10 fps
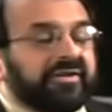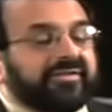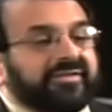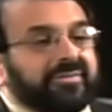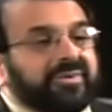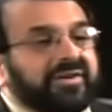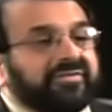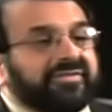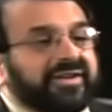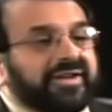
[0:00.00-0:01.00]
Some have
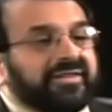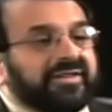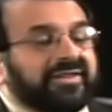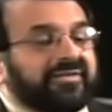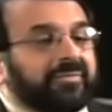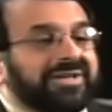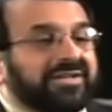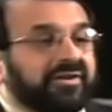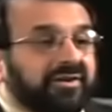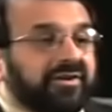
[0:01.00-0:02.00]
said that that's
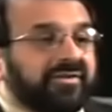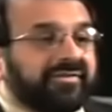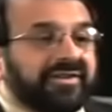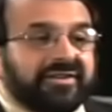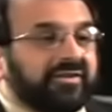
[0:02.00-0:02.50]
because